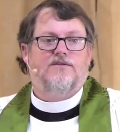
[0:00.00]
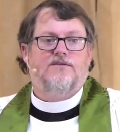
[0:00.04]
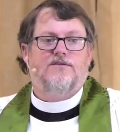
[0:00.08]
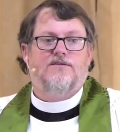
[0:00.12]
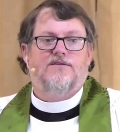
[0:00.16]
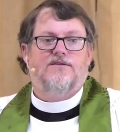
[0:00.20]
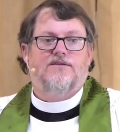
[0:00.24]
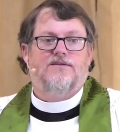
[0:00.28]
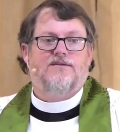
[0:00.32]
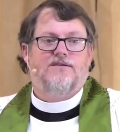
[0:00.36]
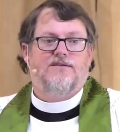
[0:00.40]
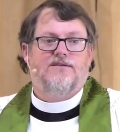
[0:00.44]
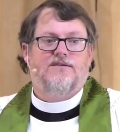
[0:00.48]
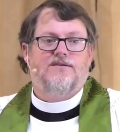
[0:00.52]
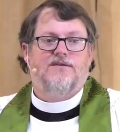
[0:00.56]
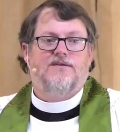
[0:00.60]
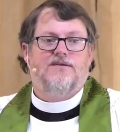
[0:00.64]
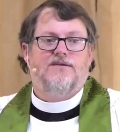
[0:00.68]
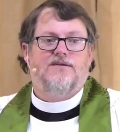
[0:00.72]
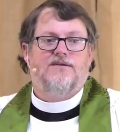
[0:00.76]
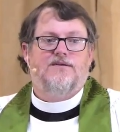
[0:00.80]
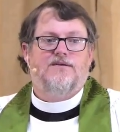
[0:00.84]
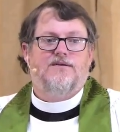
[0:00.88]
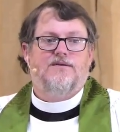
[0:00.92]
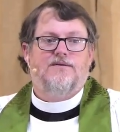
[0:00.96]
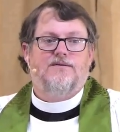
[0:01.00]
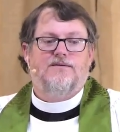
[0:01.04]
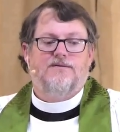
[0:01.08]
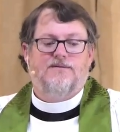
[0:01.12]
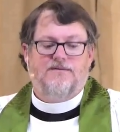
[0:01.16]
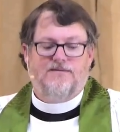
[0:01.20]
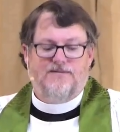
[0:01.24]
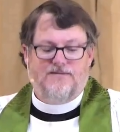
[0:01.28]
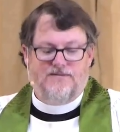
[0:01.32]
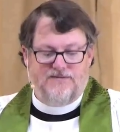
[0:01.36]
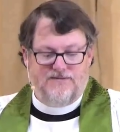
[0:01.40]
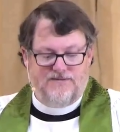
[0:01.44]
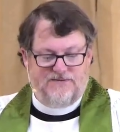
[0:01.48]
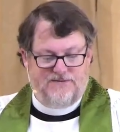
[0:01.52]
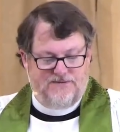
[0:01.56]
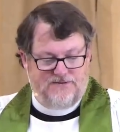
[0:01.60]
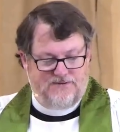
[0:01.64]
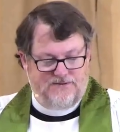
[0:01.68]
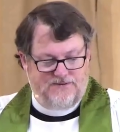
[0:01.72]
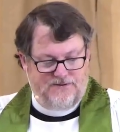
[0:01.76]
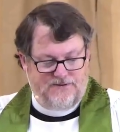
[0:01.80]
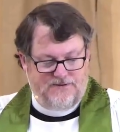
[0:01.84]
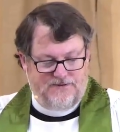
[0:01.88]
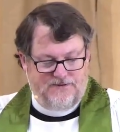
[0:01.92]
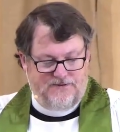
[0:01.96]

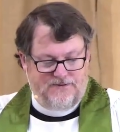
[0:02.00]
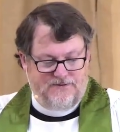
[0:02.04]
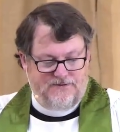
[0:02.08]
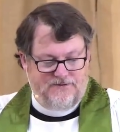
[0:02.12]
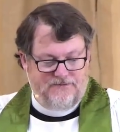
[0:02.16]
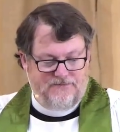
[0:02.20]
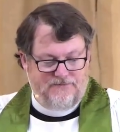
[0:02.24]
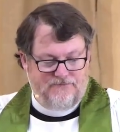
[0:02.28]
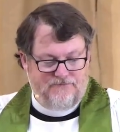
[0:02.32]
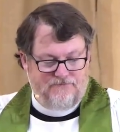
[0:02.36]
(no one is talking)